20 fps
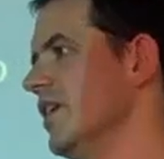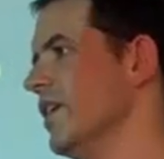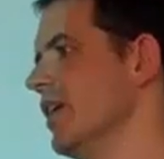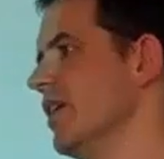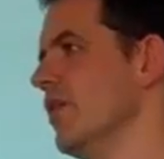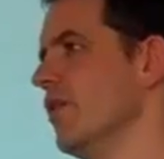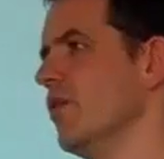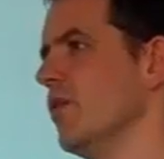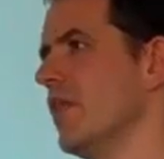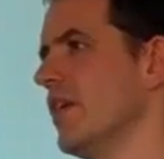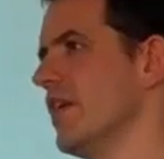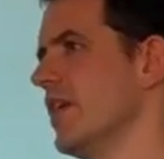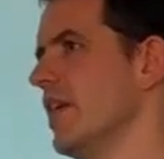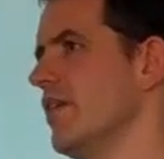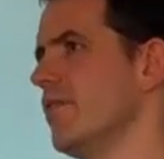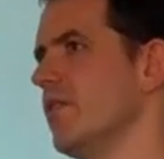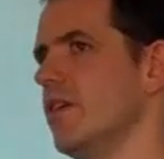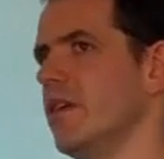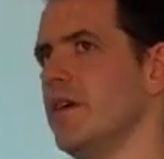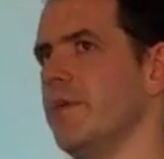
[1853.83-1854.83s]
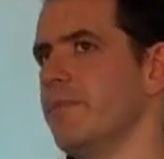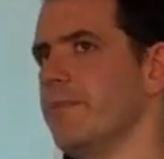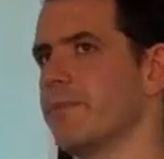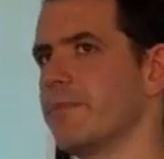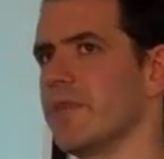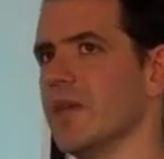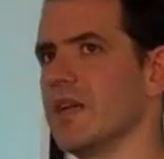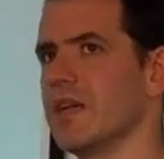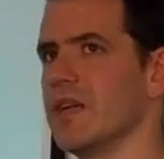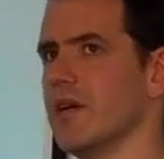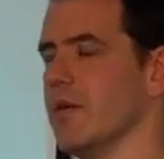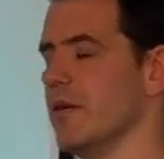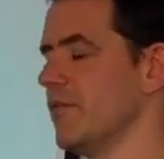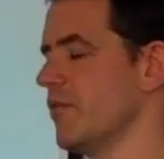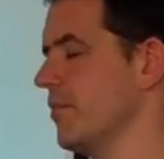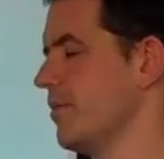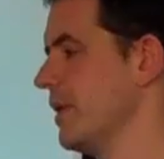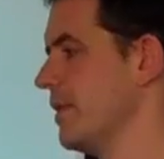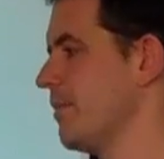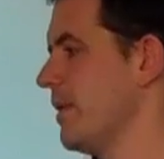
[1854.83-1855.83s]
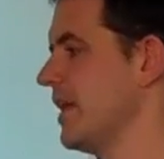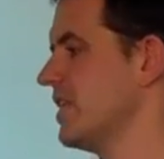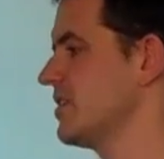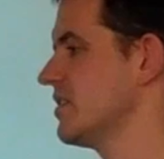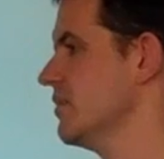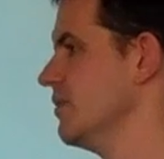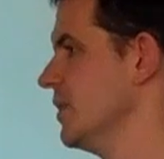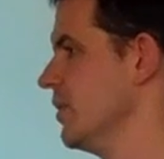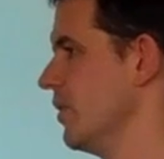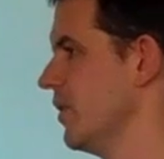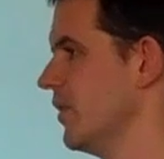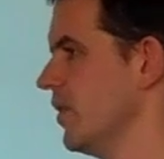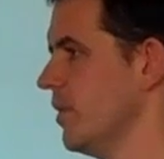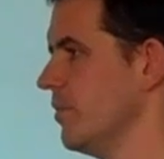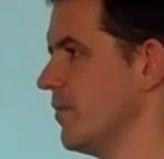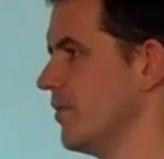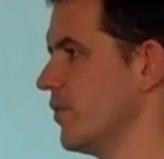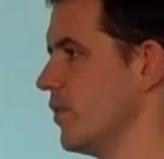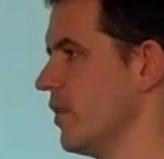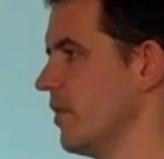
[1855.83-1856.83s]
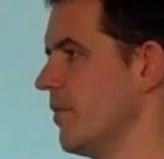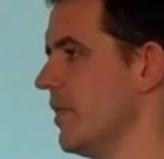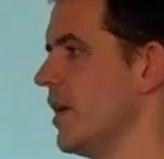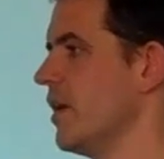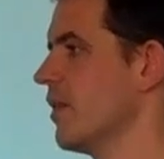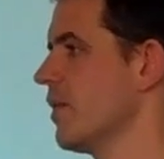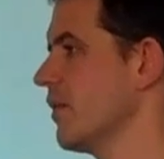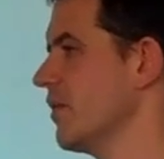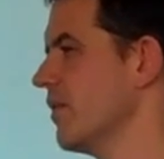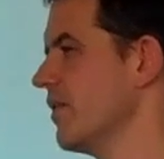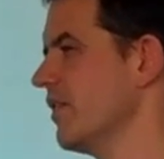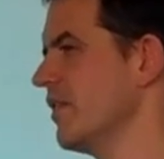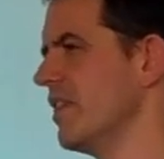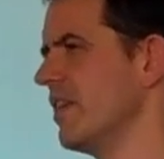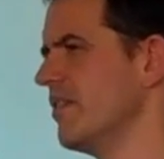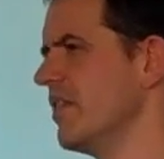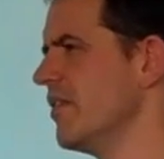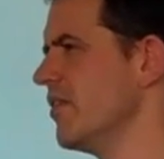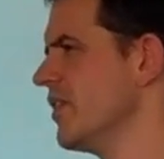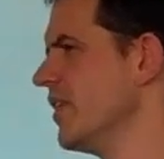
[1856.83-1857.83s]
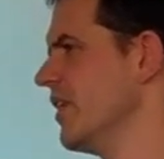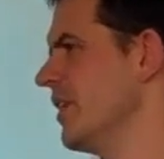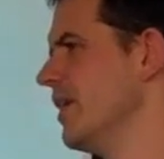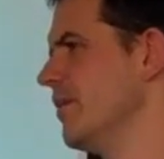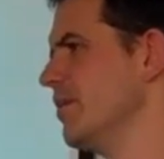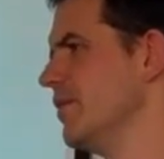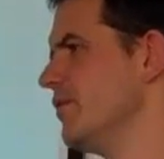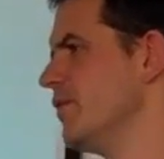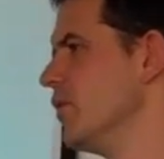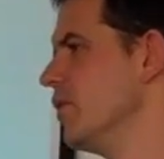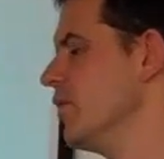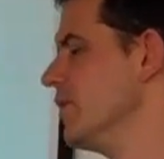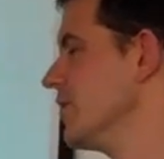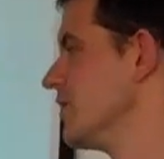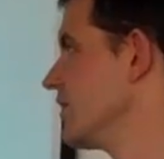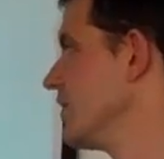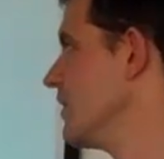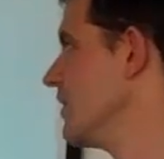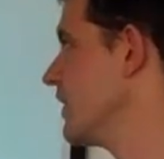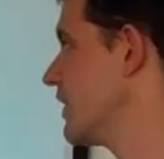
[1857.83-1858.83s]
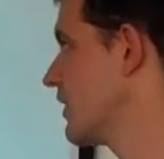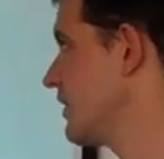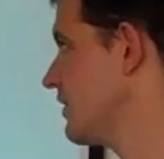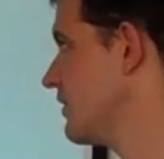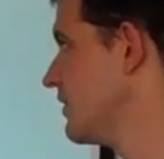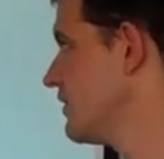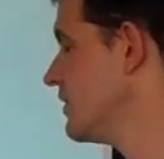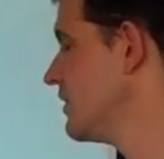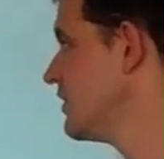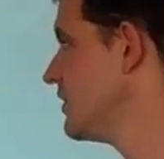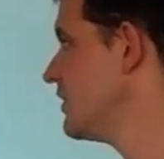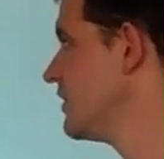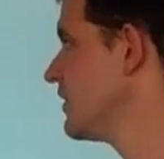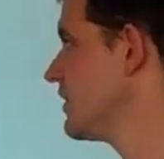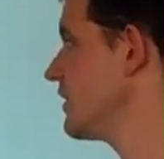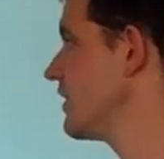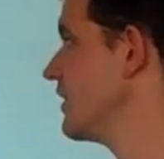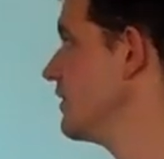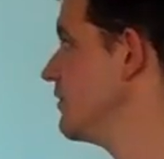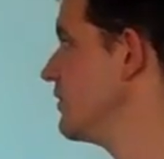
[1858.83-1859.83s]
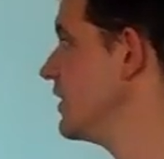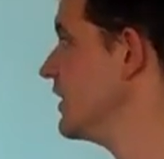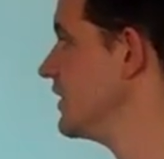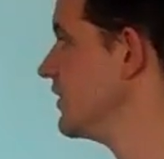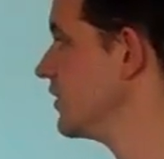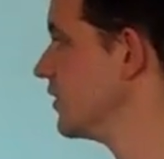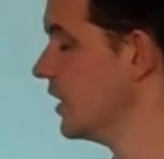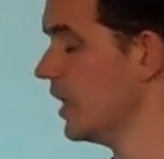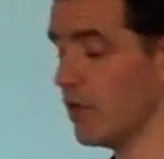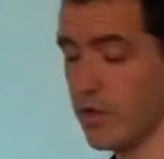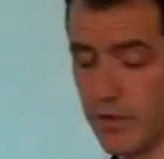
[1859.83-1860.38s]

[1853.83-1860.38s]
And, uh, or they'd have a, they'd go out for a big pasta meal the night before the marathon, and they've never done that before. It's like, they really